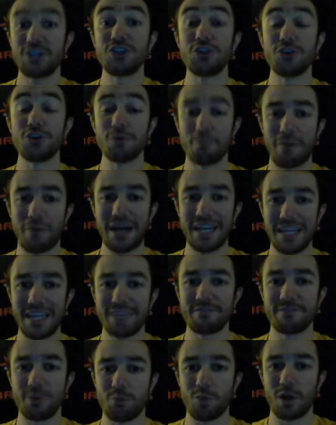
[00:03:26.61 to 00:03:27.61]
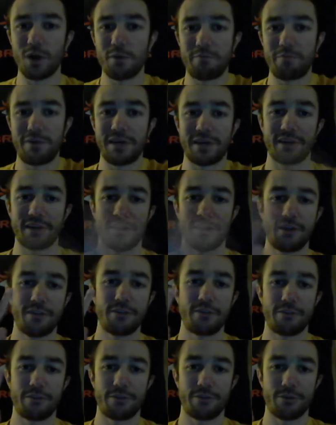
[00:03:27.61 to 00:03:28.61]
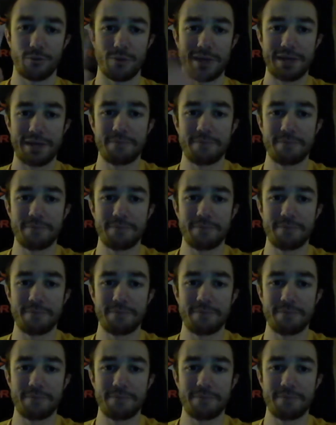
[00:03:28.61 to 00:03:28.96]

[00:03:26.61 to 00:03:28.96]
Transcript: you might even want to pick 3.